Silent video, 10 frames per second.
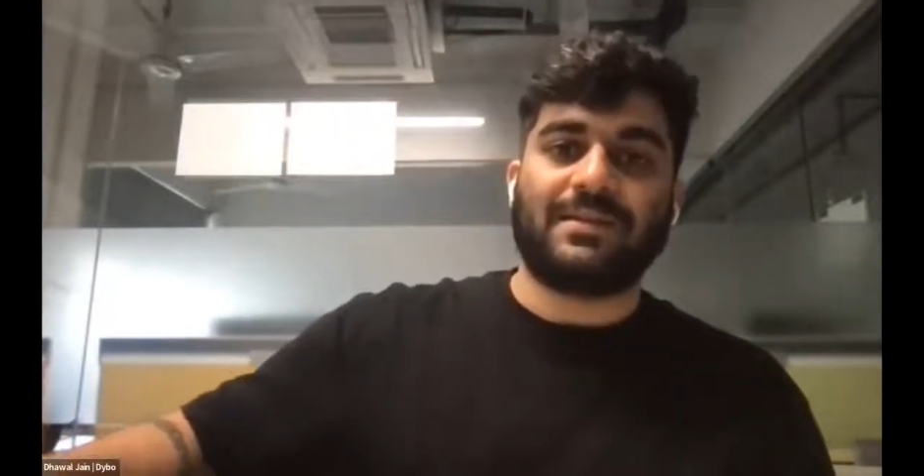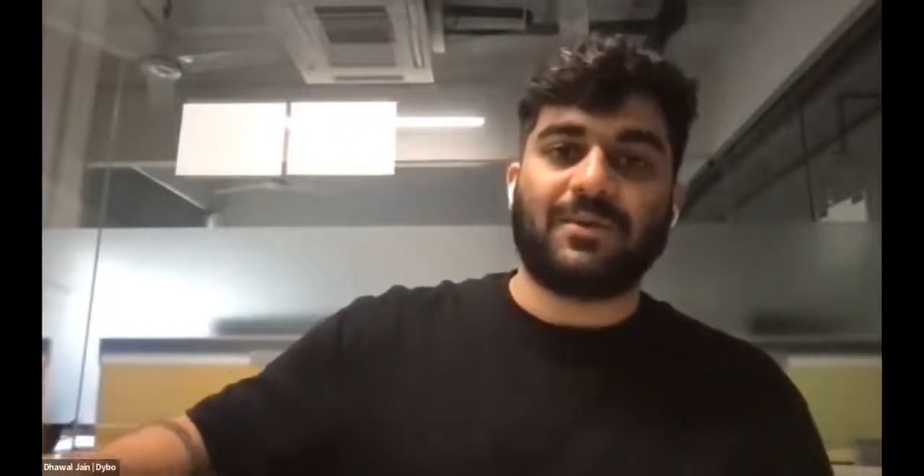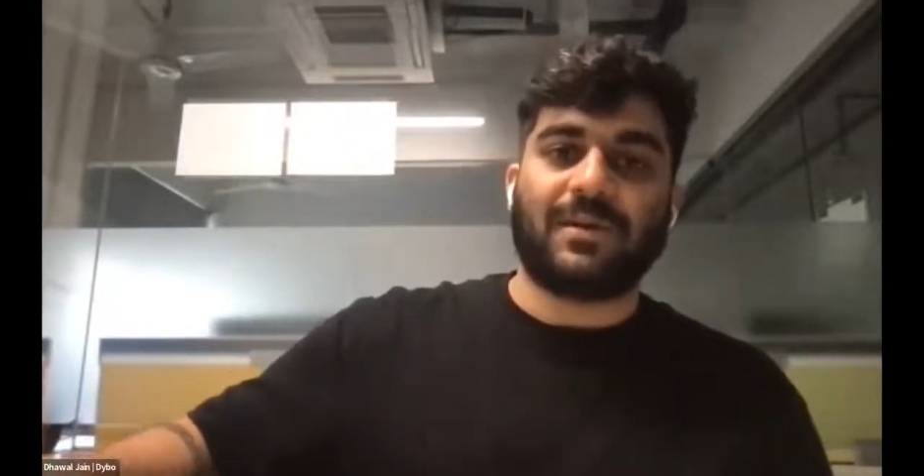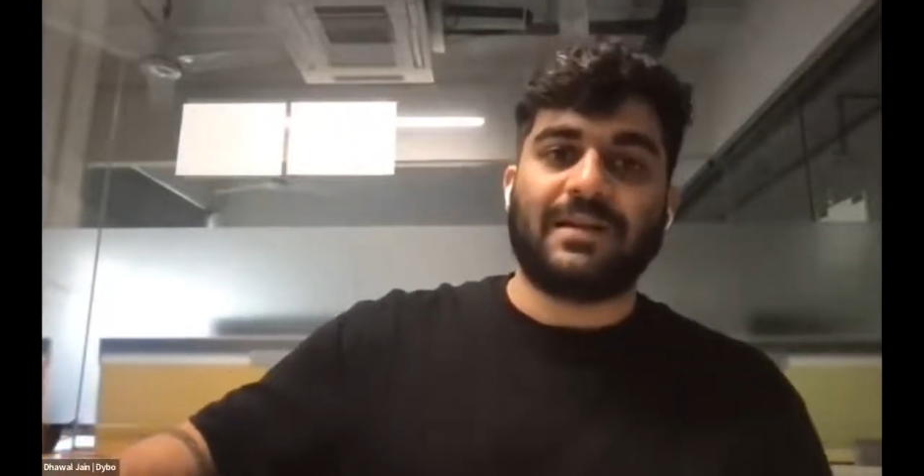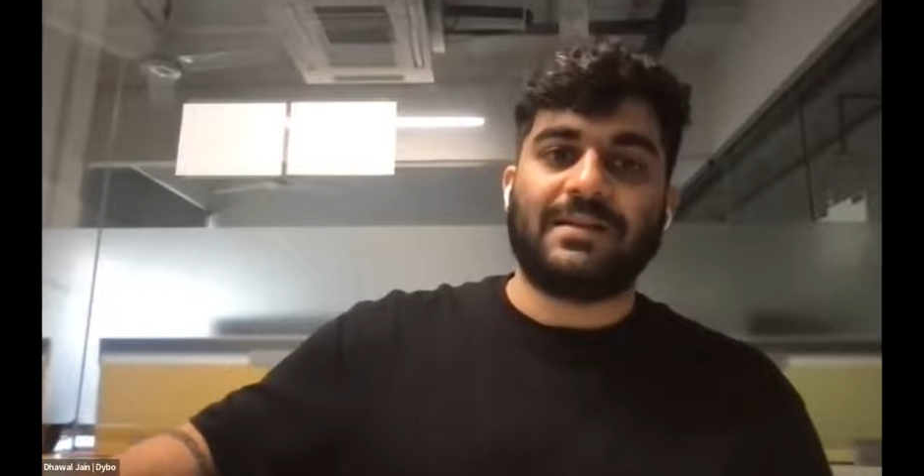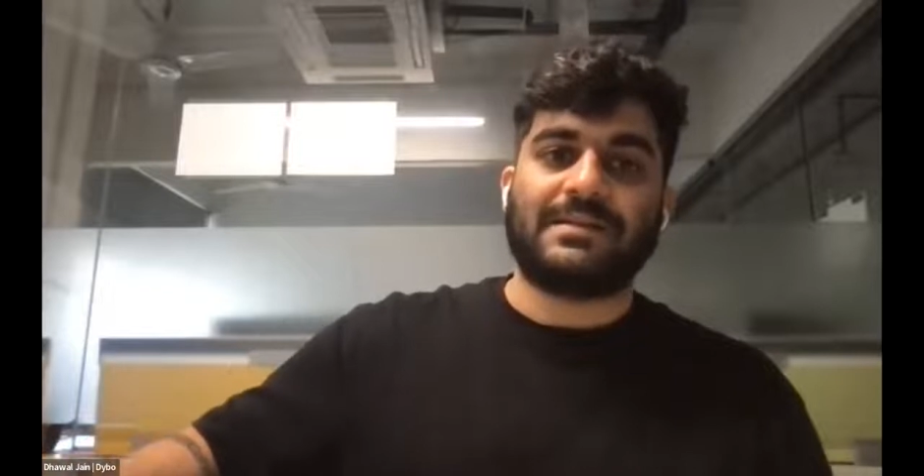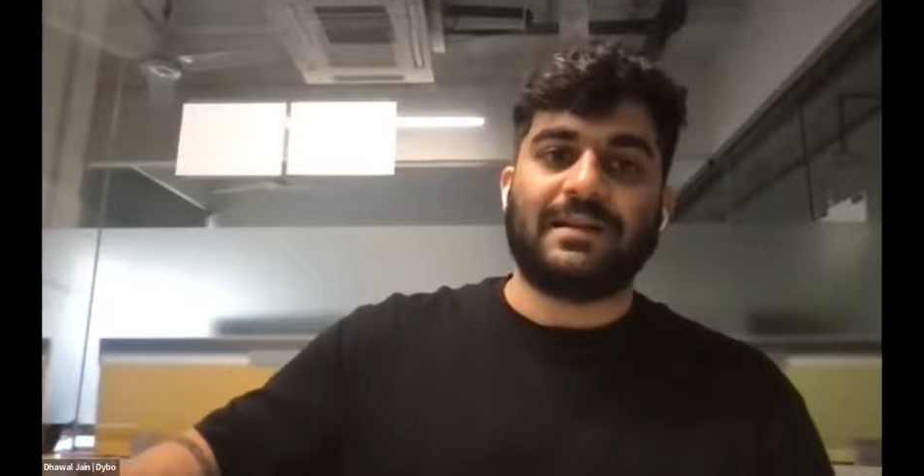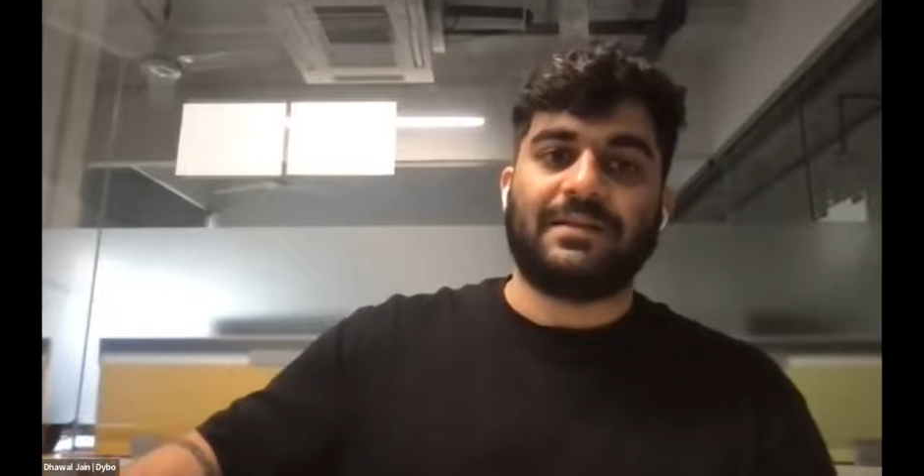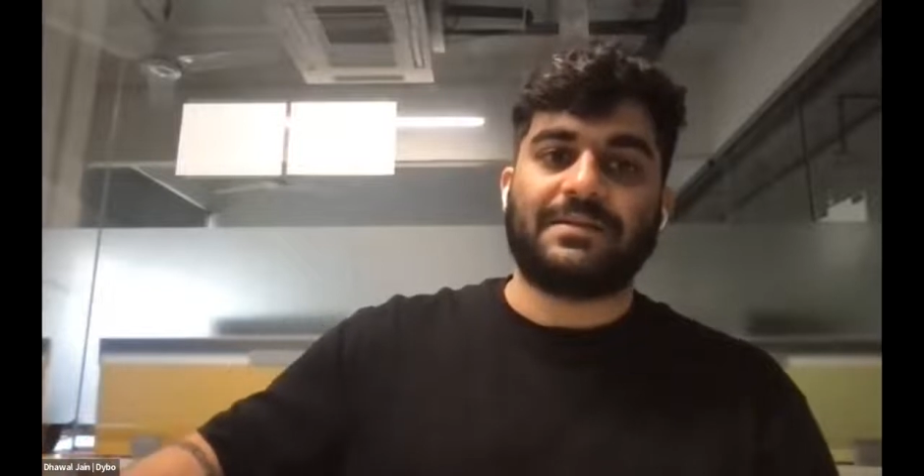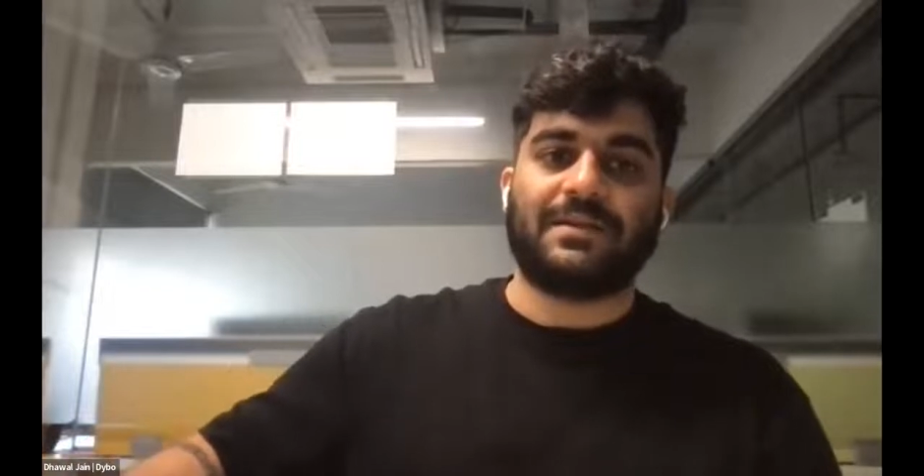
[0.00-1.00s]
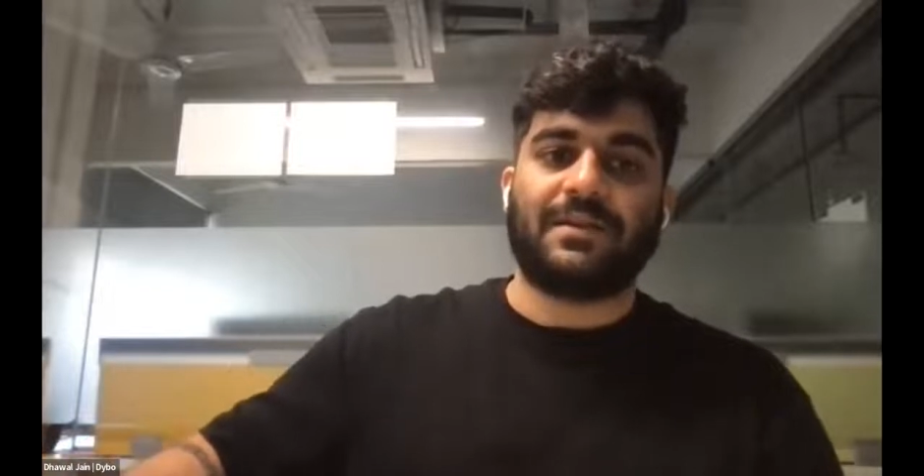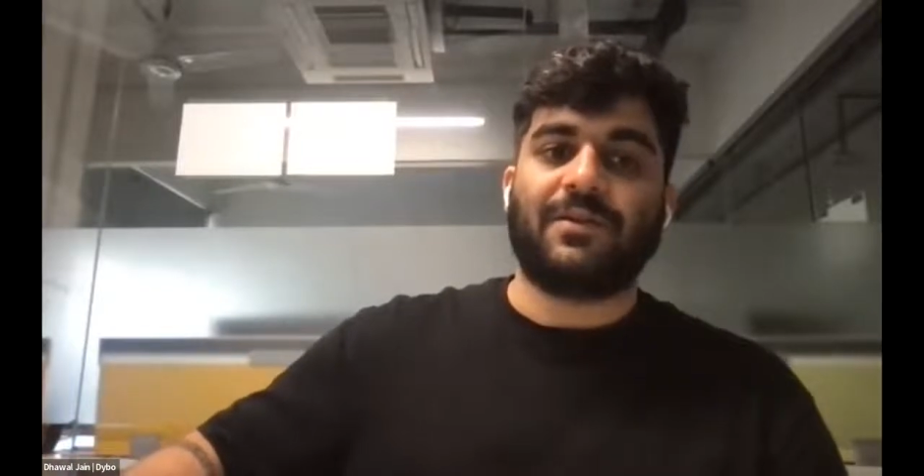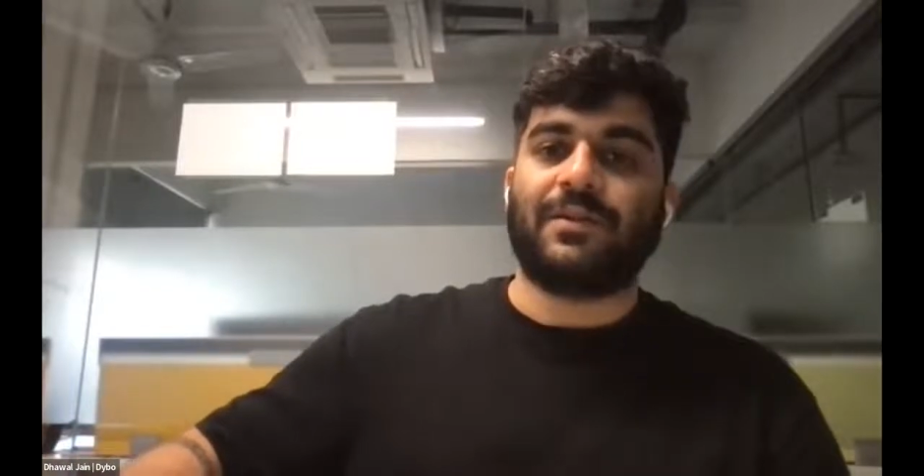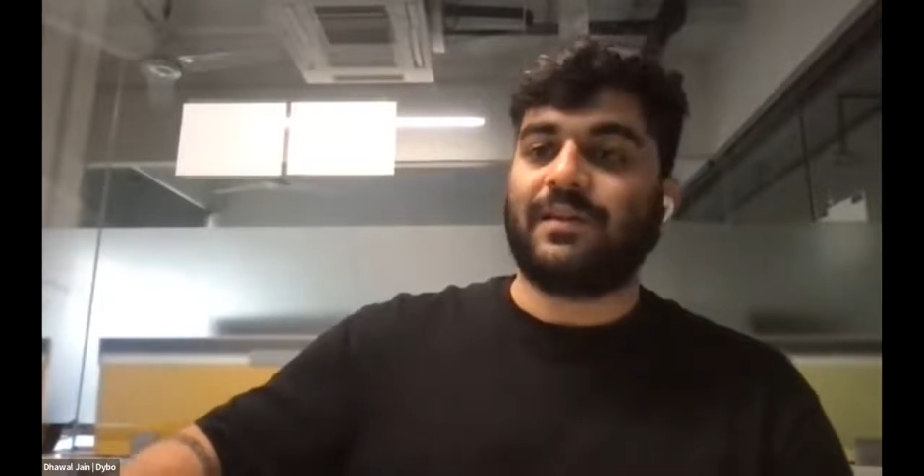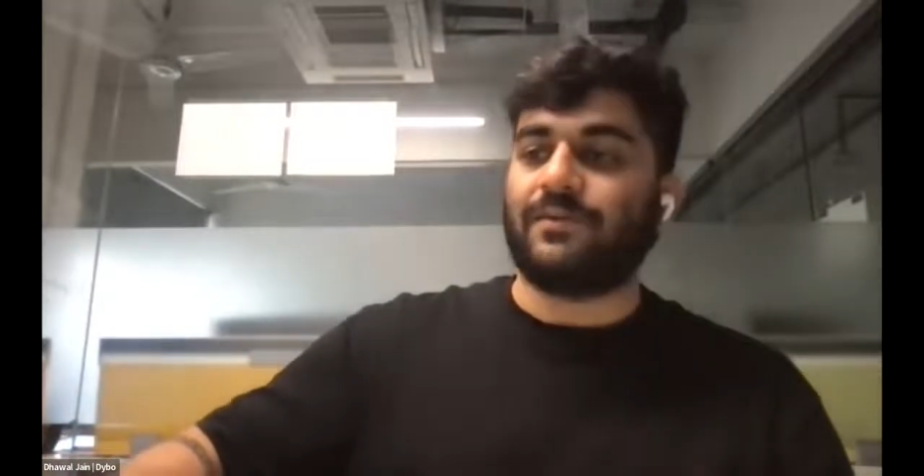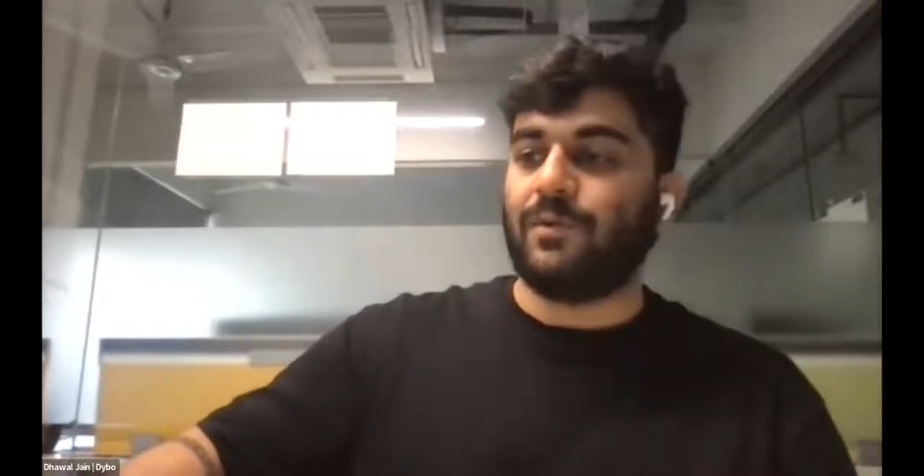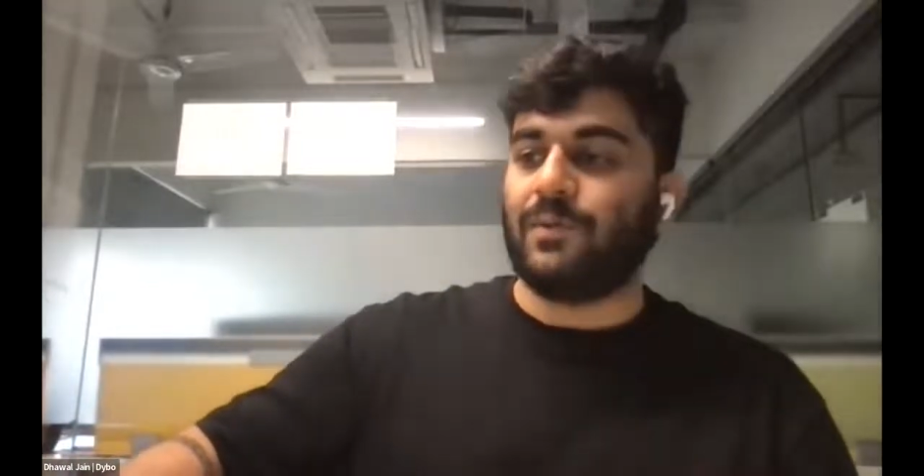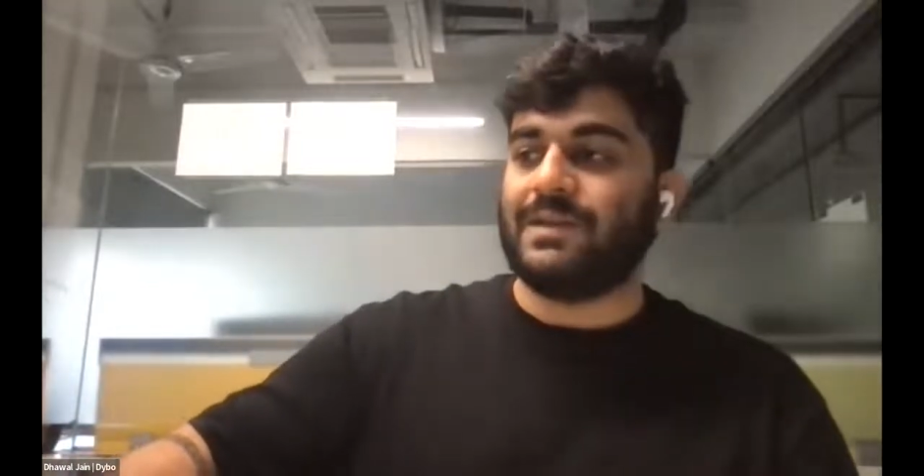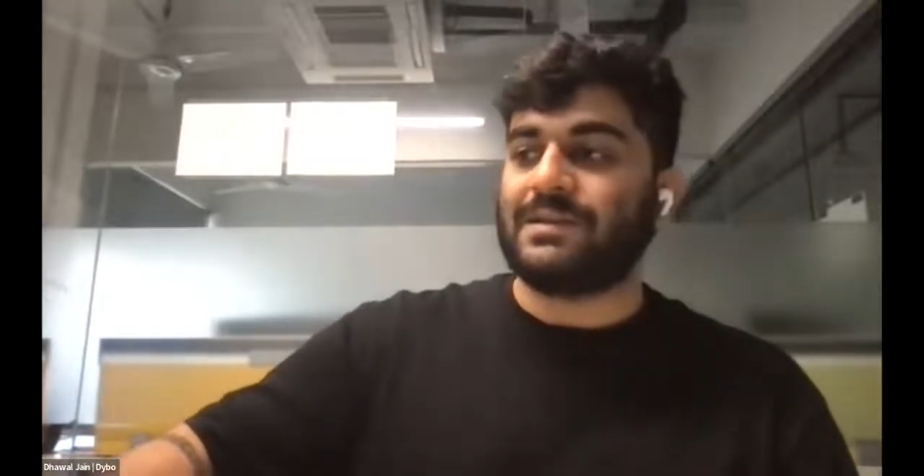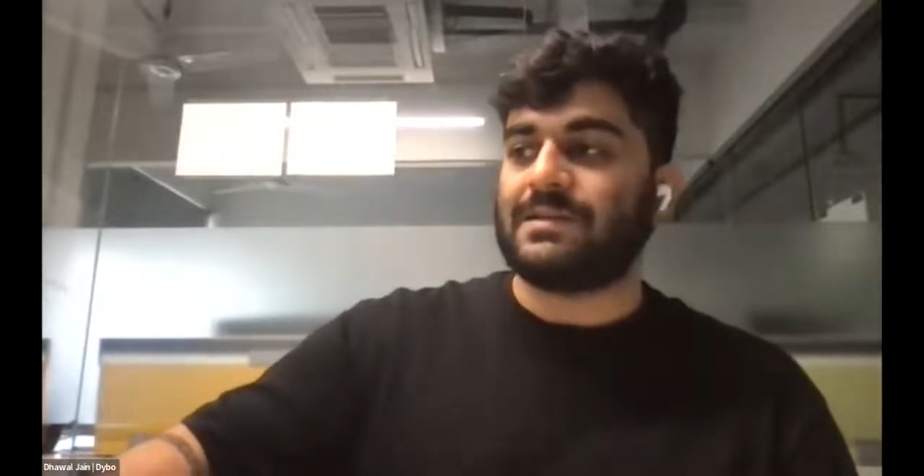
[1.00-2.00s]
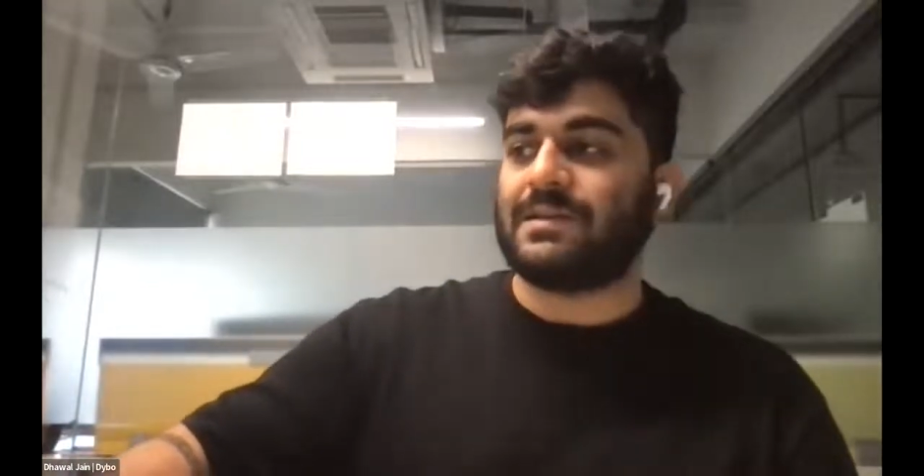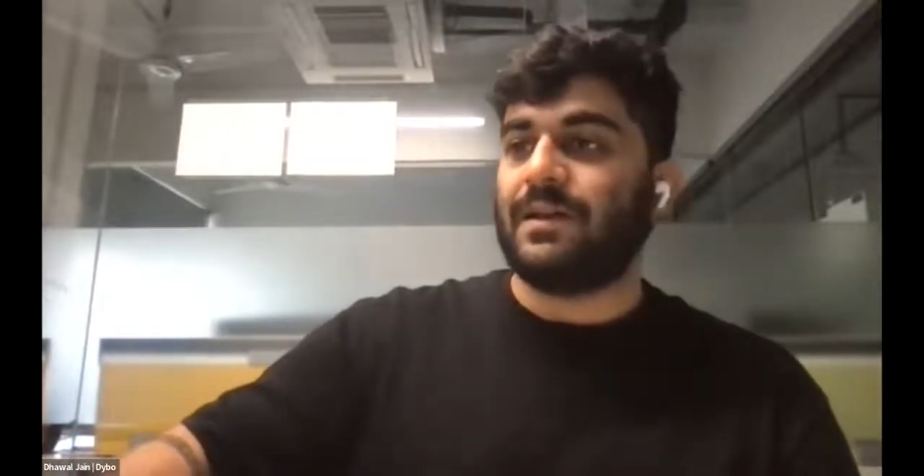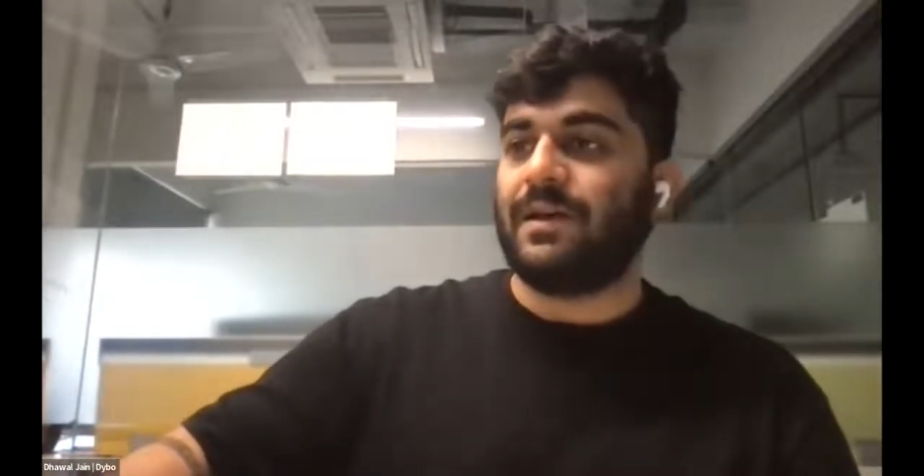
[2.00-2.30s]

utilized electricity, or they have always,